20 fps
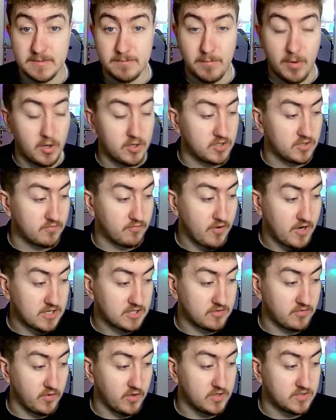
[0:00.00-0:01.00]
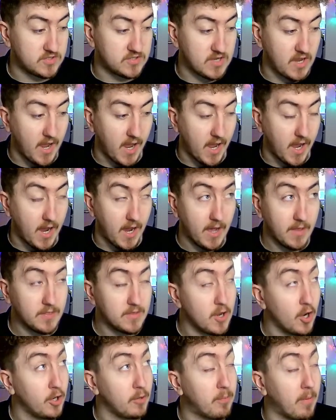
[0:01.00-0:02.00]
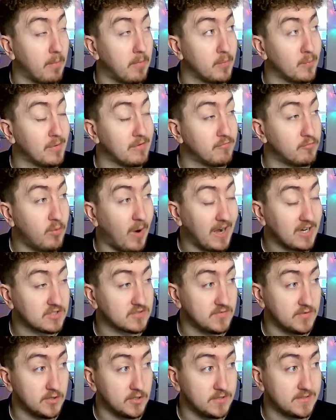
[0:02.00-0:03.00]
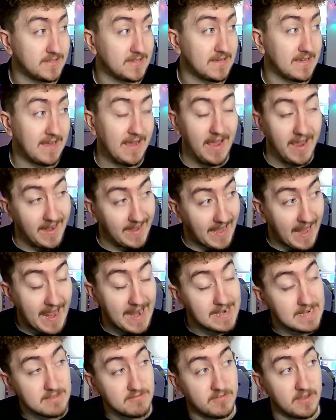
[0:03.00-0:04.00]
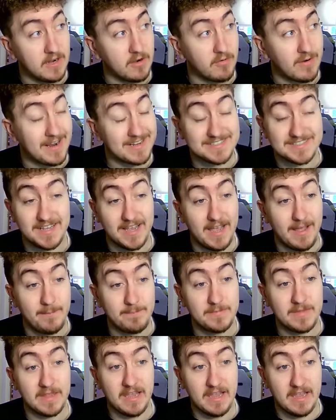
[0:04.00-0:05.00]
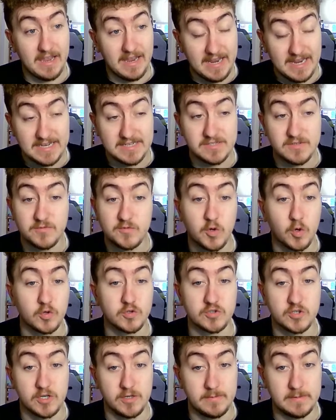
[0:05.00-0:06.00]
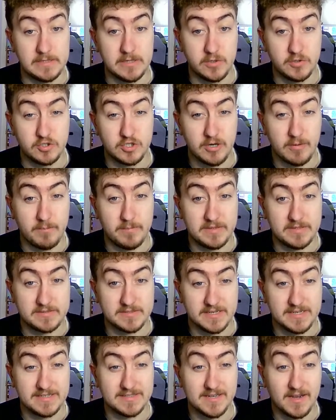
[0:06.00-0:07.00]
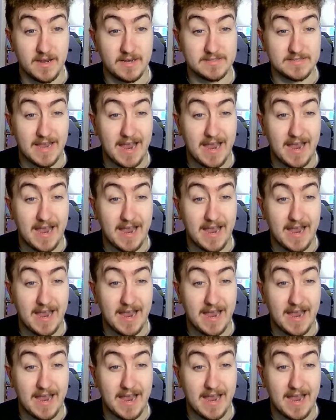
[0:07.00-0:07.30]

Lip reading: Marcus Rashford's. The only problem with Rashford and any Villa asset is, of course, going to be those Champions League ties.